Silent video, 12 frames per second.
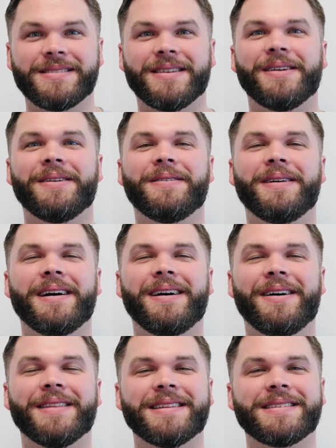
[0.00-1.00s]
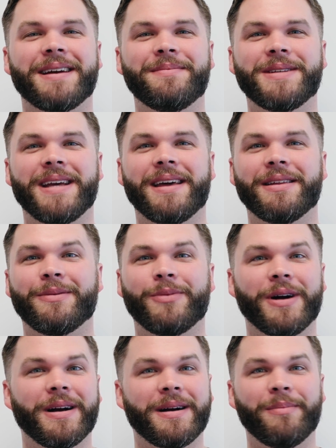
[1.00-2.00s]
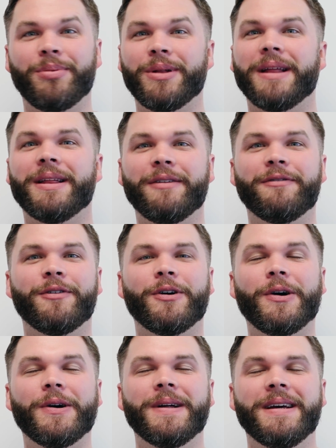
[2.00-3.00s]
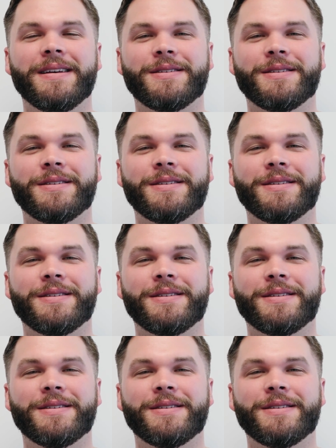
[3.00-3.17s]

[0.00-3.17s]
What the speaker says: So all that's come together. We're completely full.